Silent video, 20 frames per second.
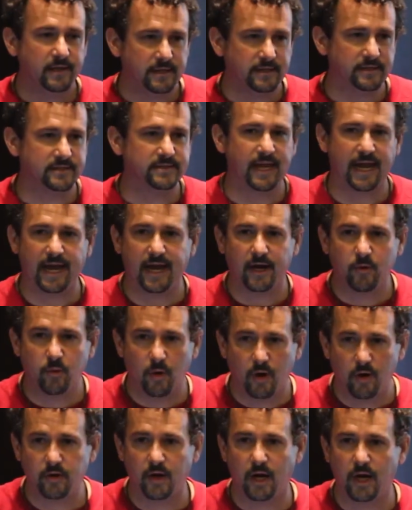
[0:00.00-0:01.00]
is that,
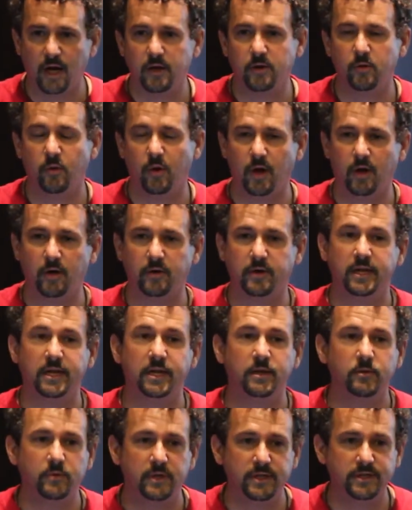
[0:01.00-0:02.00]
quote unquote,
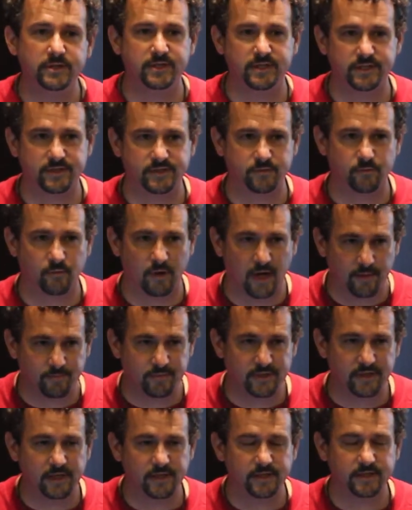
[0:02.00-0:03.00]
it would
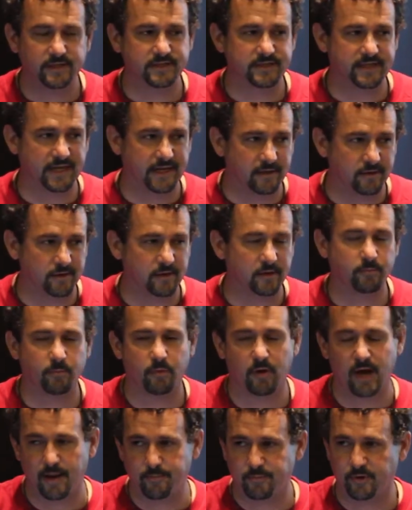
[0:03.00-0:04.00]
disrupt settler
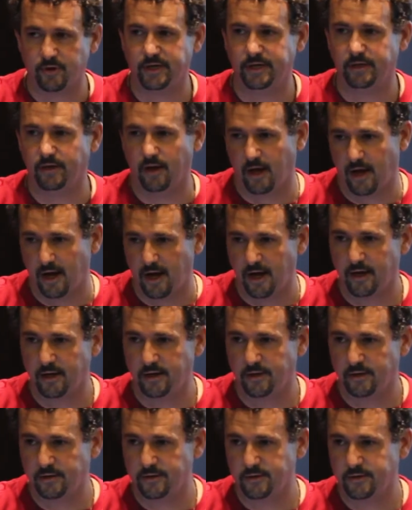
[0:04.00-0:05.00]
property law,
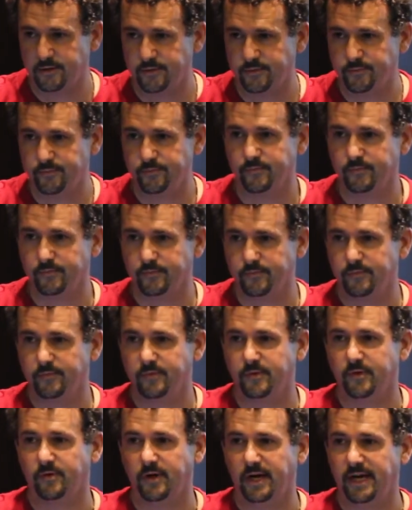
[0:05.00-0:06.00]

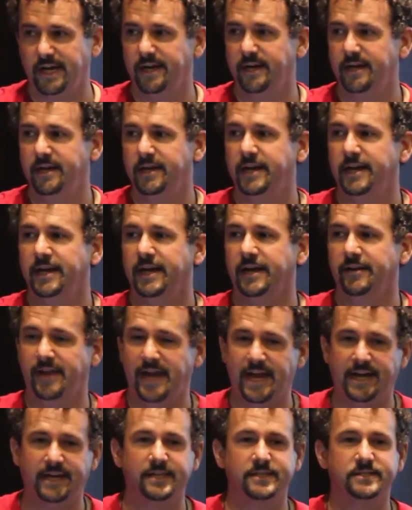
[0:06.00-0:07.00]
right? And
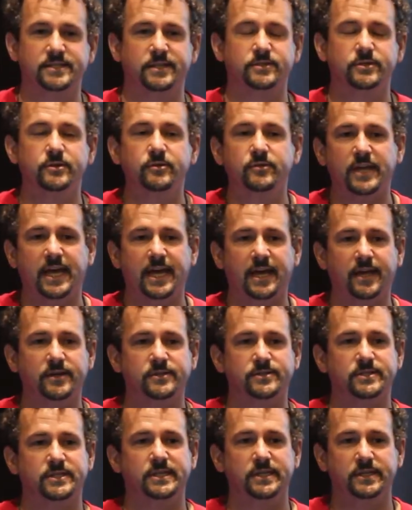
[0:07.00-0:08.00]
that is a
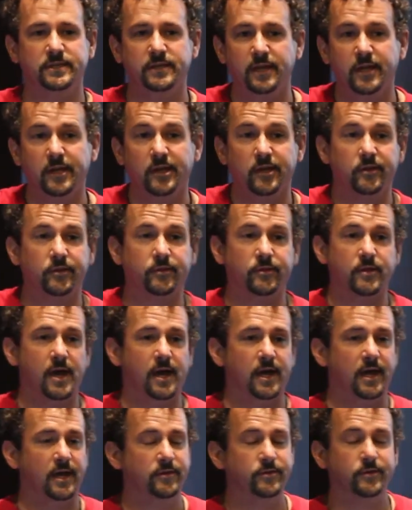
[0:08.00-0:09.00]

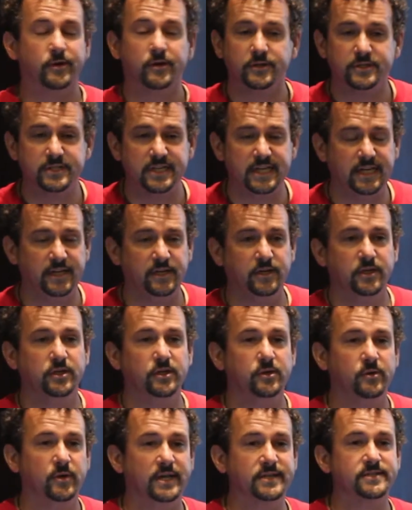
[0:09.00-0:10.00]
2013
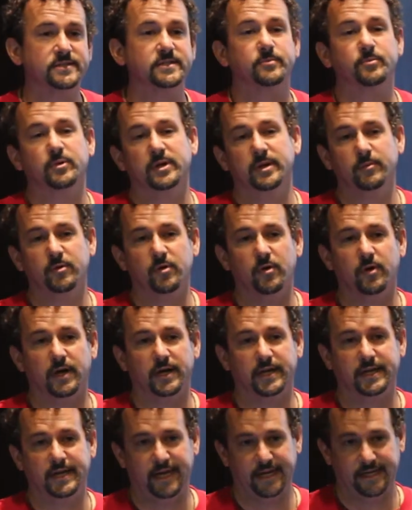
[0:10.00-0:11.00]
U.S. Supreme
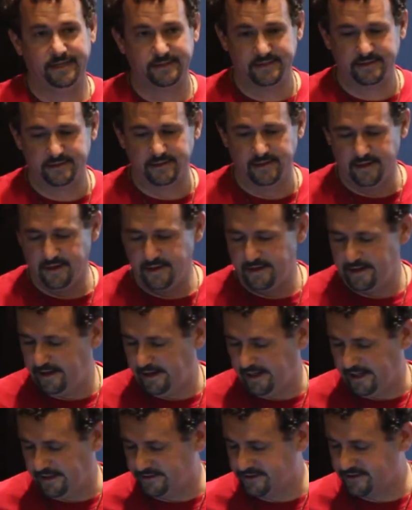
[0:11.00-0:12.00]
Court case.
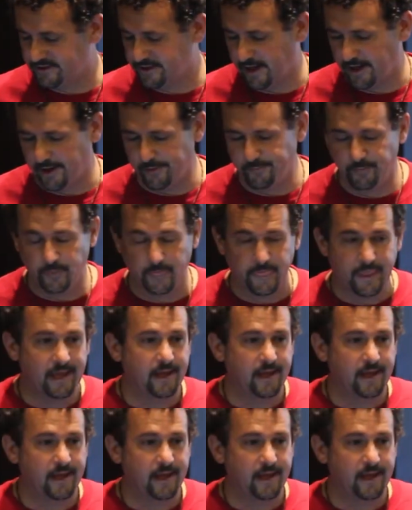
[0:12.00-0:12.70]
And so